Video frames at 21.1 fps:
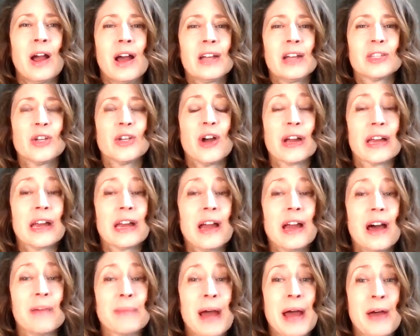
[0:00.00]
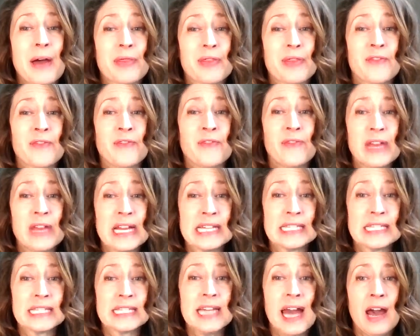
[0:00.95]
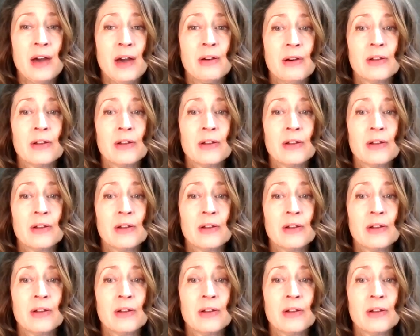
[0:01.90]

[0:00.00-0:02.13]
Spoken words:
Talking about the feet now,